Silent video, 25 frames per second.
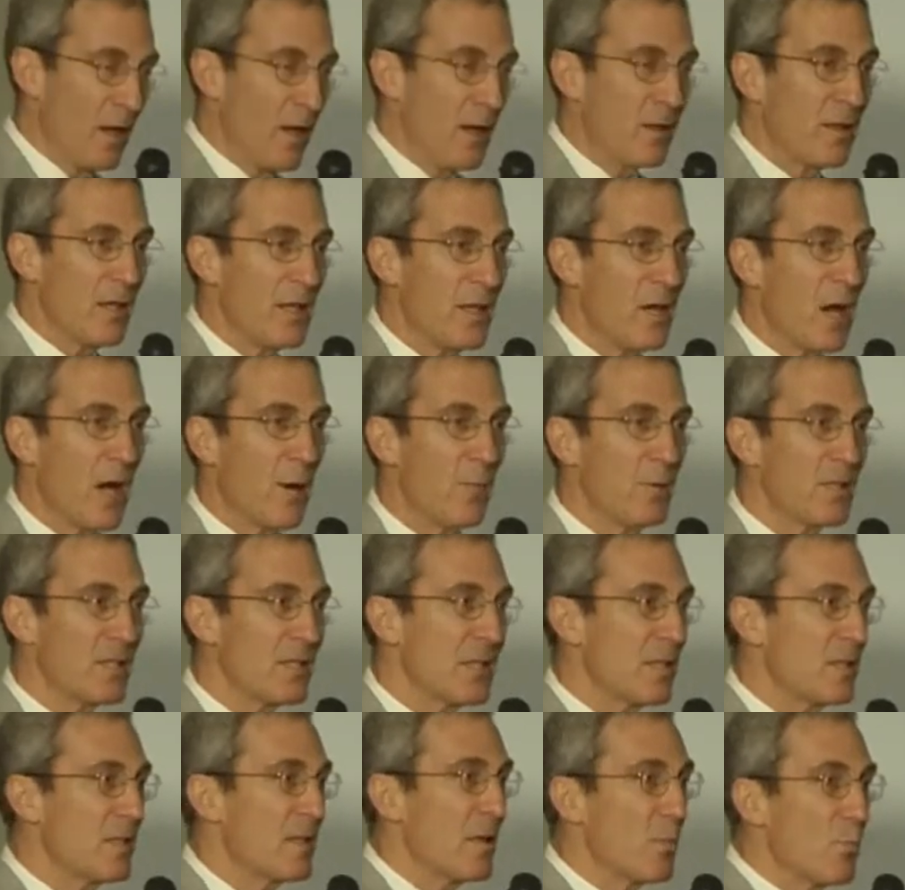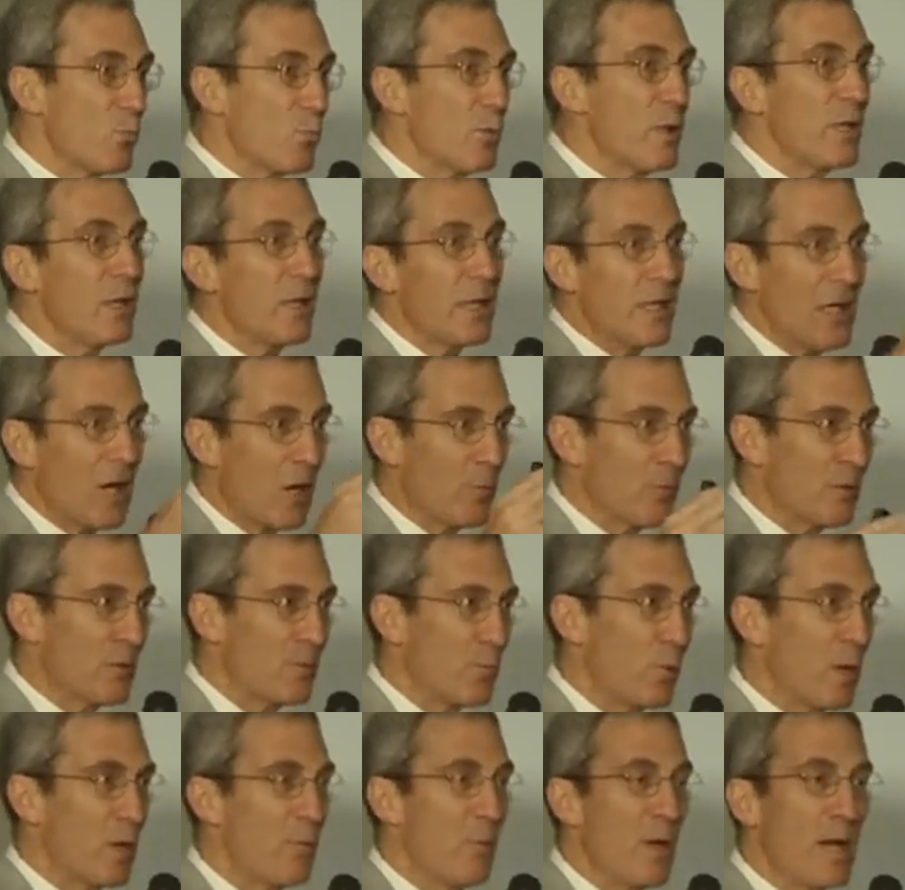Abbasids, that really helped
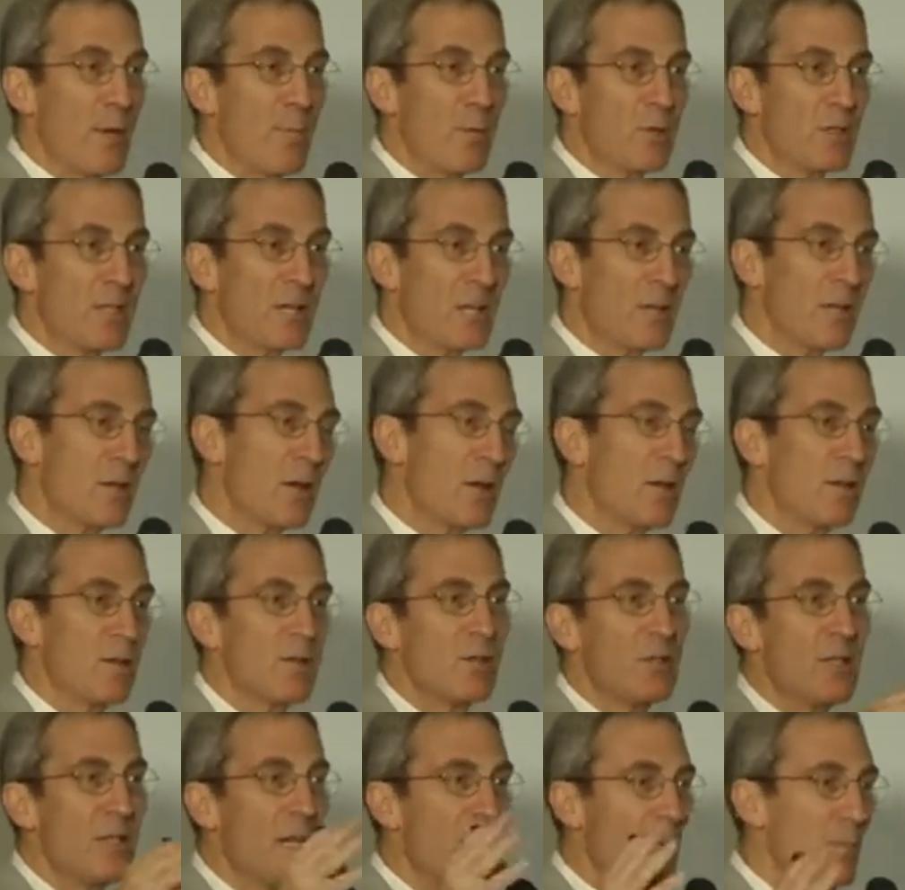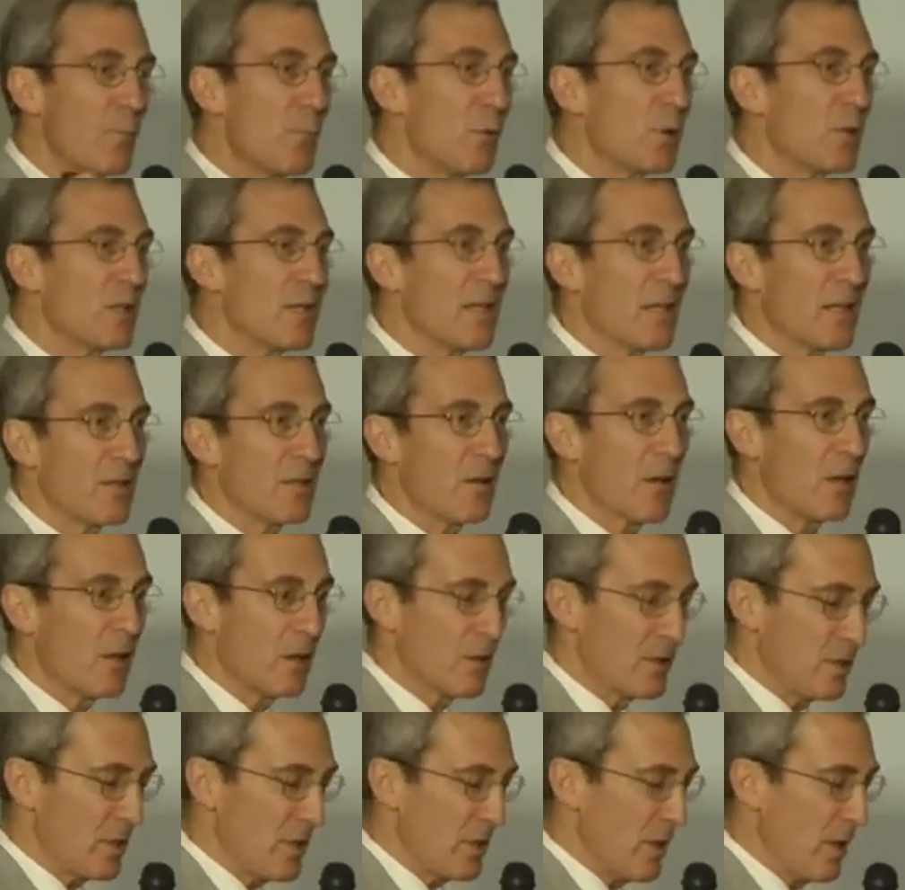spread paper technology and book
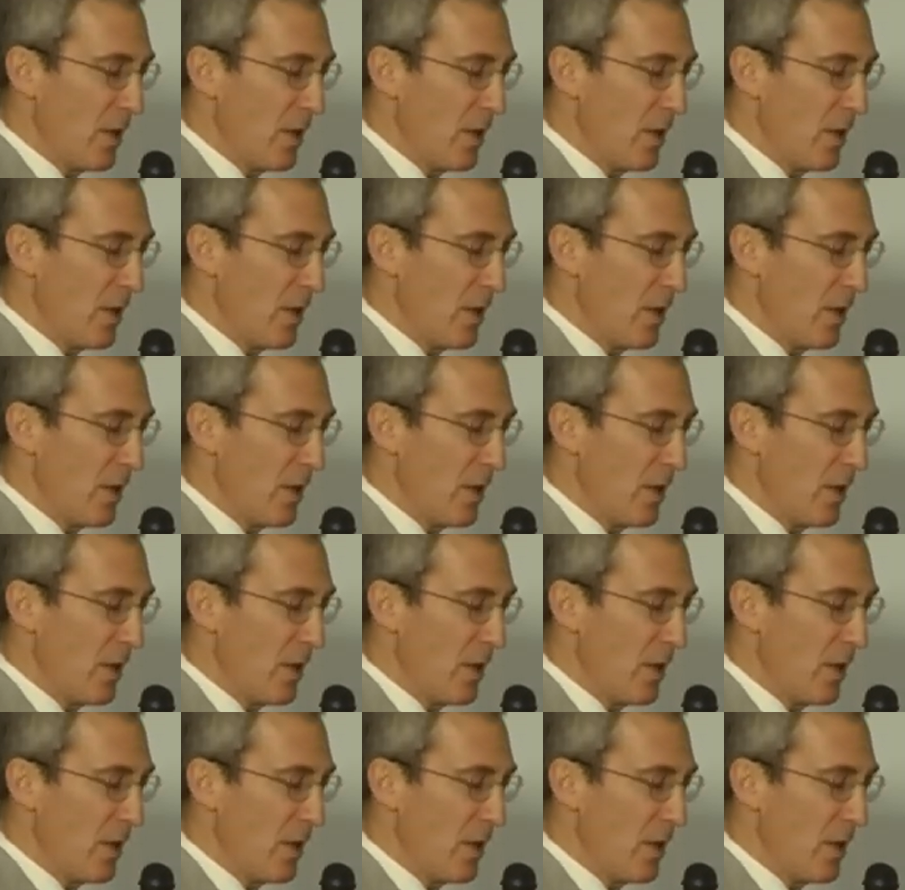technology